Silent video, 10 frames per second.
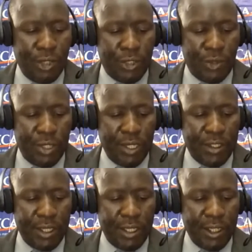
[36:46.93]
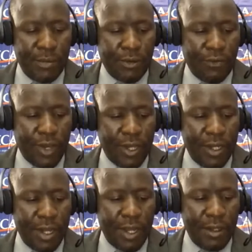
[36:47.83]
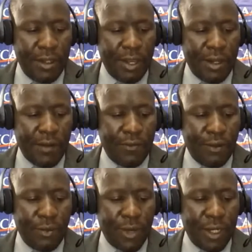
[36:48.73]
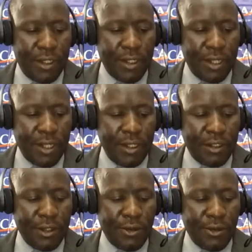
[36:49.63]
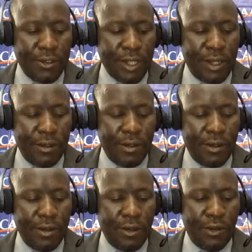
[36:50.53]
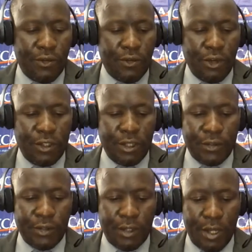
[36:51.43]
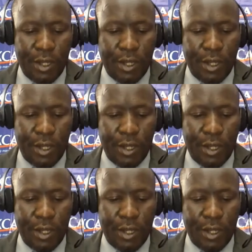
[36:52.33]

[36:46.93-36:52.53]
between a CNS provider and the aircraft operating agency concerned for each station.